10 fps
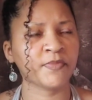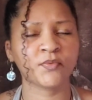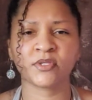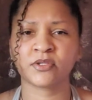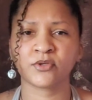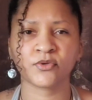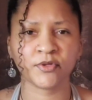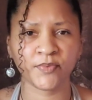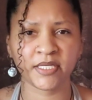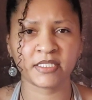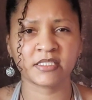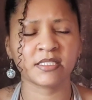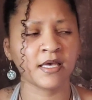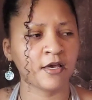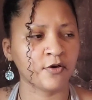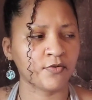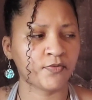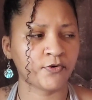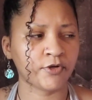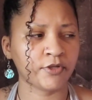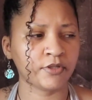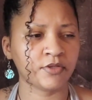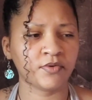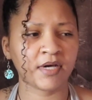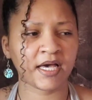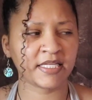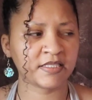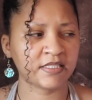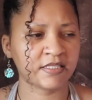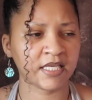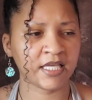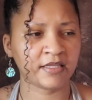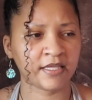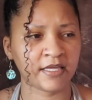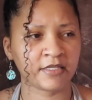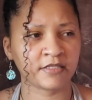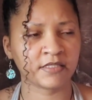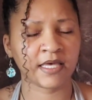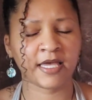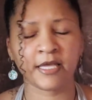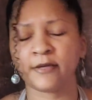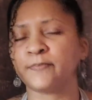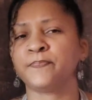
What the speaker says: With the Caribbeans, for you guys to say things like